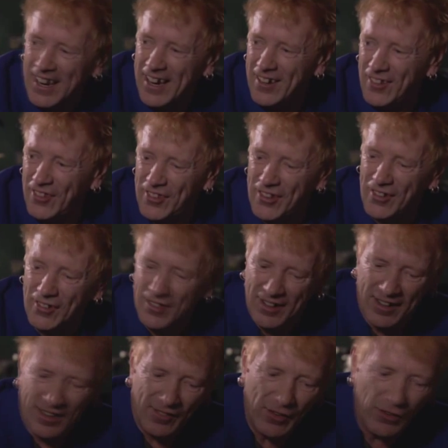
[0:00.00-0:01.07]
It's this,
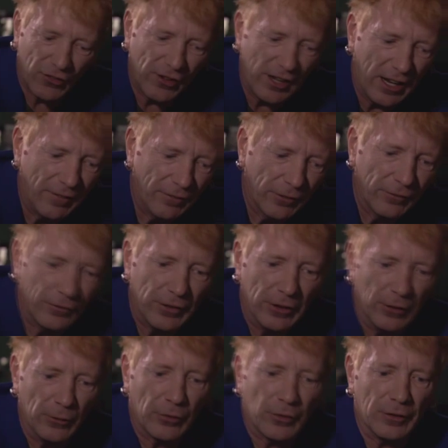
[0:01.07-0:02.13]
this love of
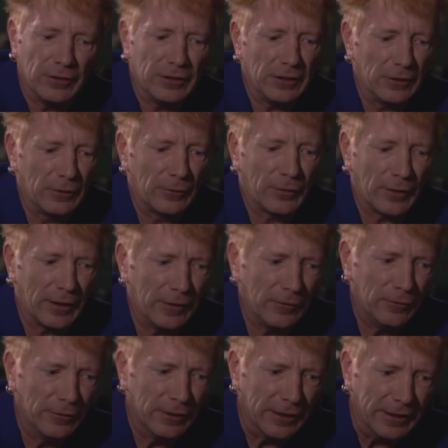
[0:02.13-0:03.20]
youth and youth
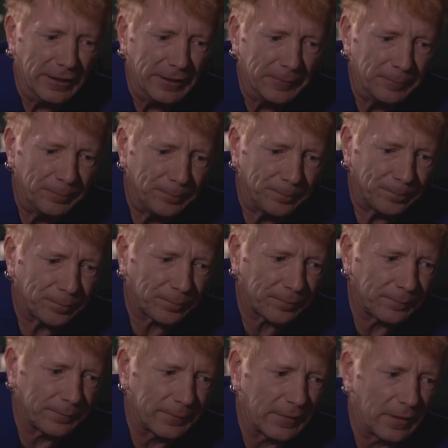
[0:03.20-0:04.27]
only.
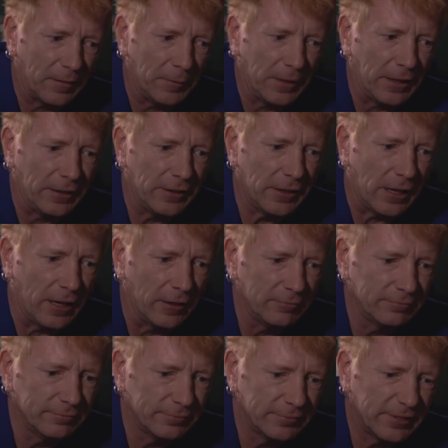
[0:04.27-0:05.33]
I mean, you
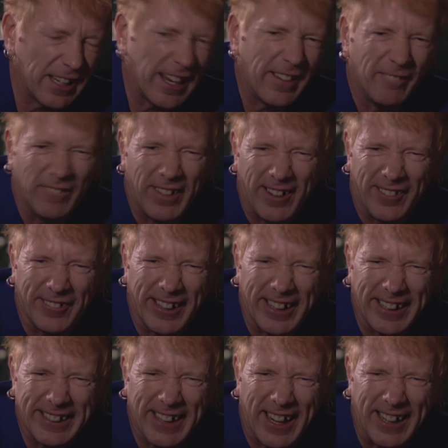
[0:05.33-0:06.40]
know, getting while
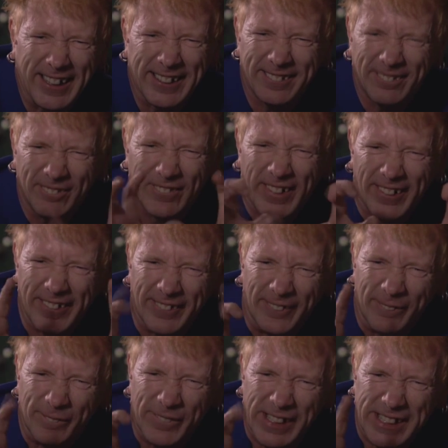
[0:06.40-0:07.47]
they're young, by
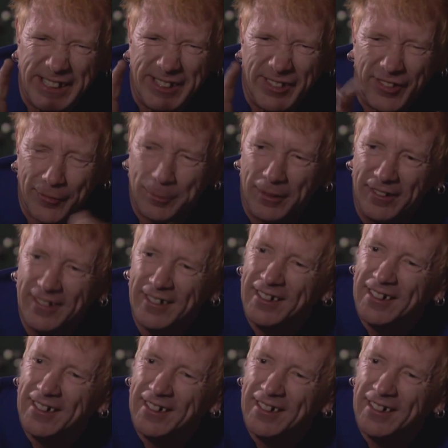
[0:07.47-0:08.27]
all means, but